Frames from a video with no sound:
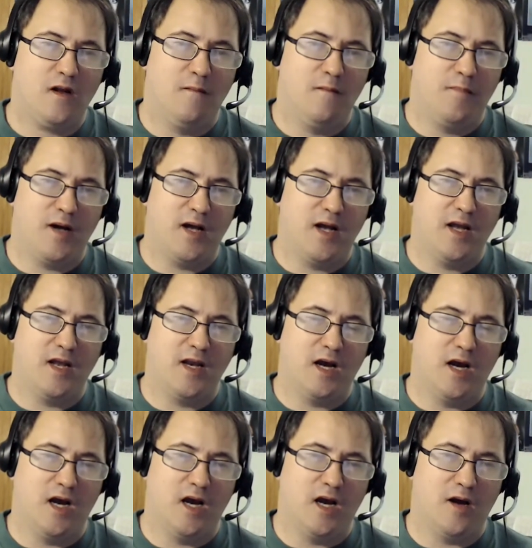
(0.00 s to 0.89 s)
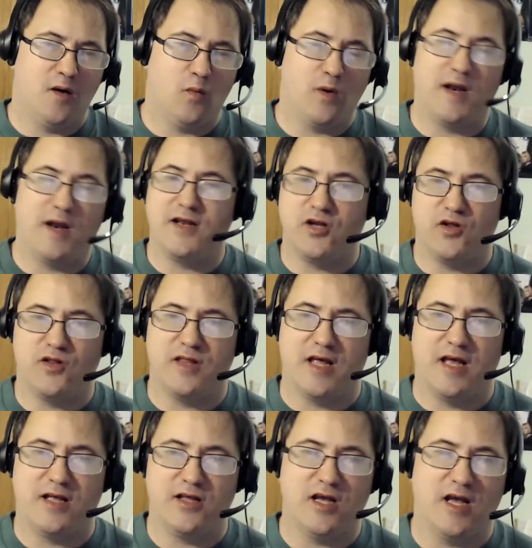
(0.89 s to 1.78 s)
But uh, when I do,
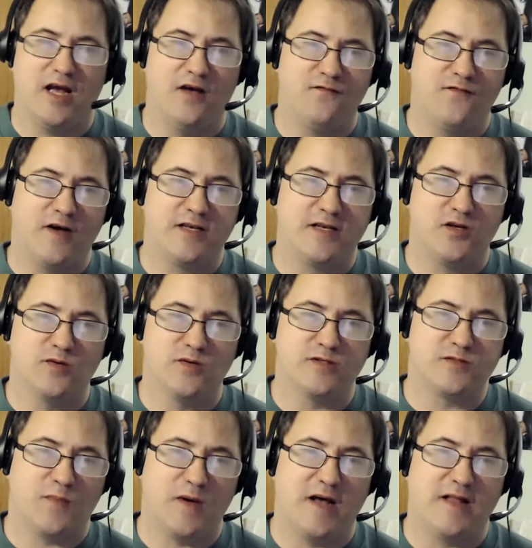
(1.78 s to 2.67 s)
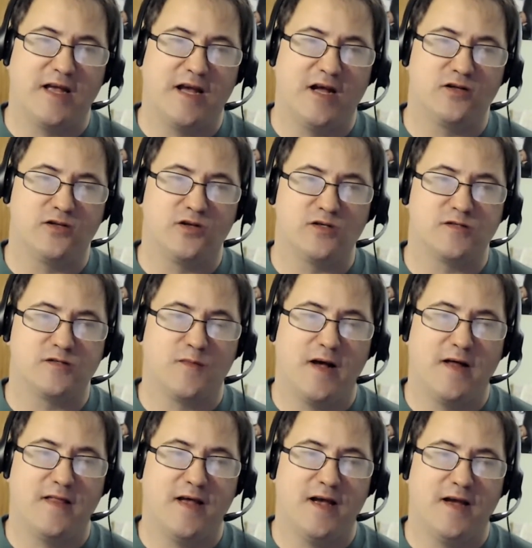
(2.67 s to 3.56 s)
the, yeah, if I do a spotlight, I'll do a
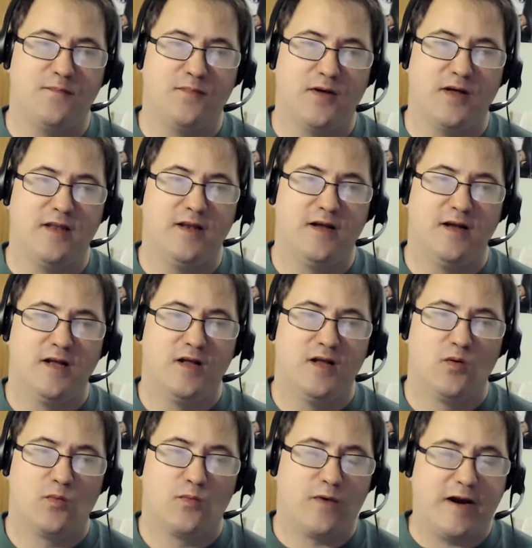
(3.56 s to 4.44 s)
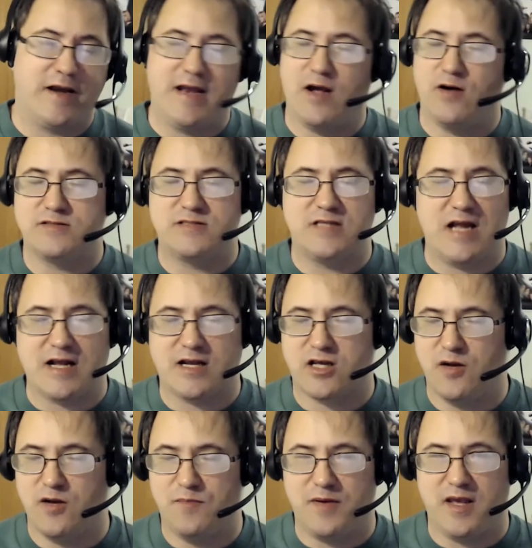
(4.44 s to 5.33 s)
spotlight. But right now, it's not
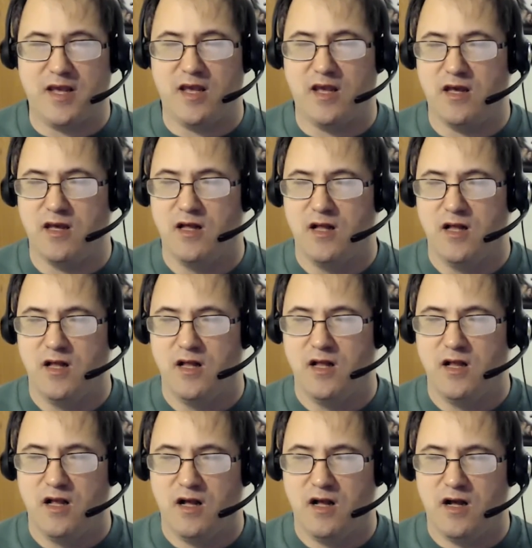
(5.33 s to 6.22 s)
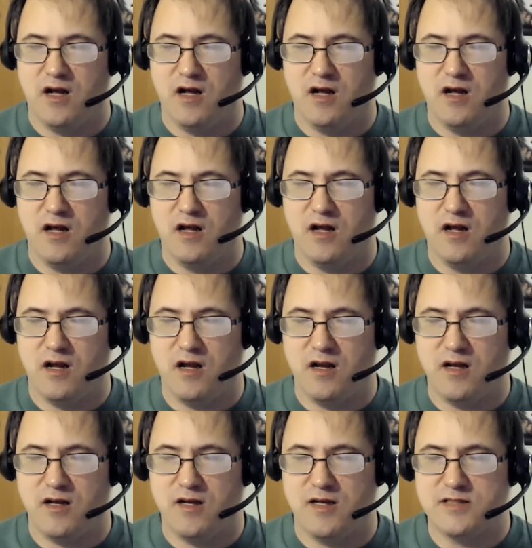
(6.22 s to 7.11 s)
going to be,
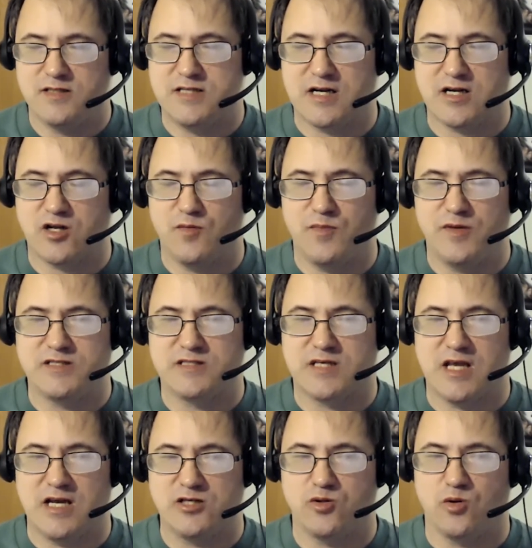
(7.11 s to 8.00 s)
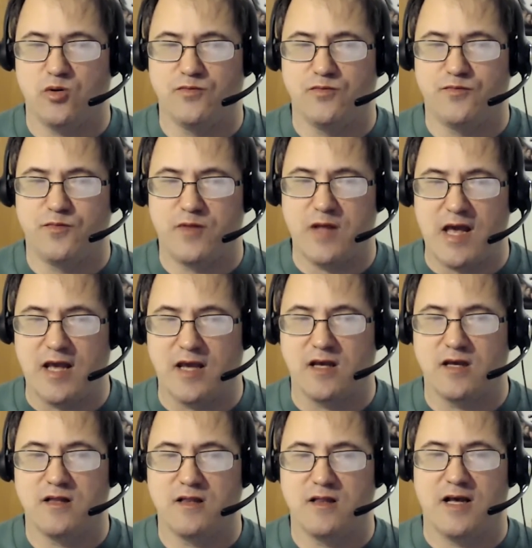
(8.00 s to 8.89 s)
uh, it's not going to be a scheduled
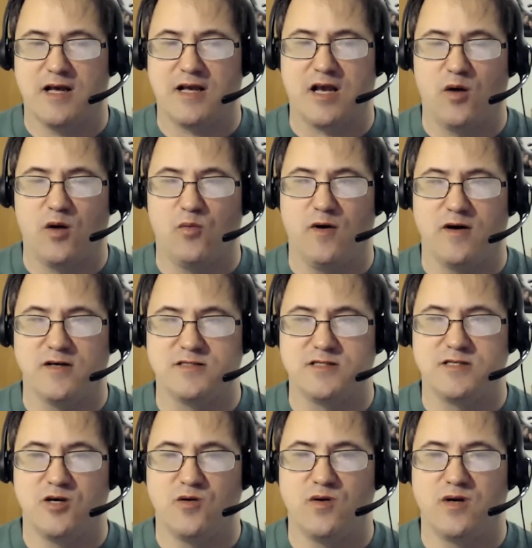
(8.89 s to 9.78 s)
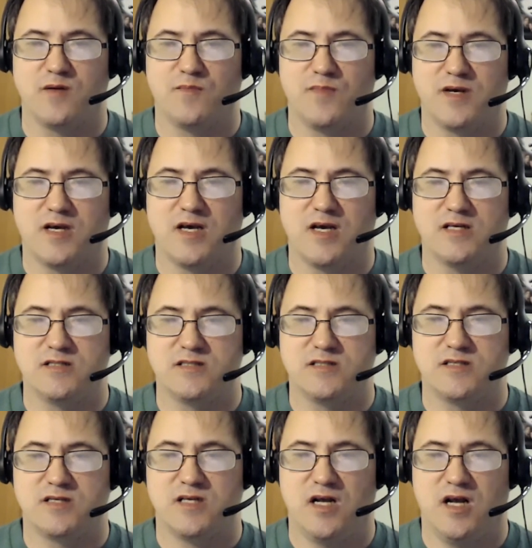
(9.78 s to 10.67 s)
thing like I was doing
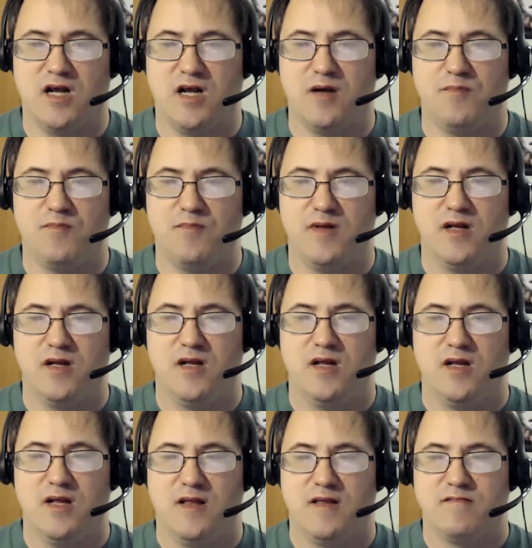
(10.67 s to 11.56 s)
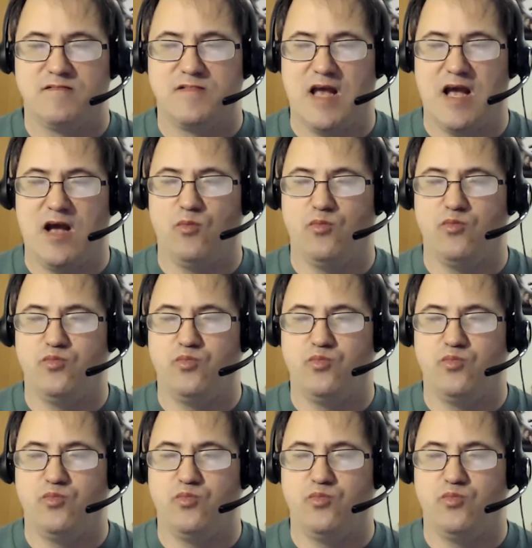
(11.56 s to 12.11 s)
because um, that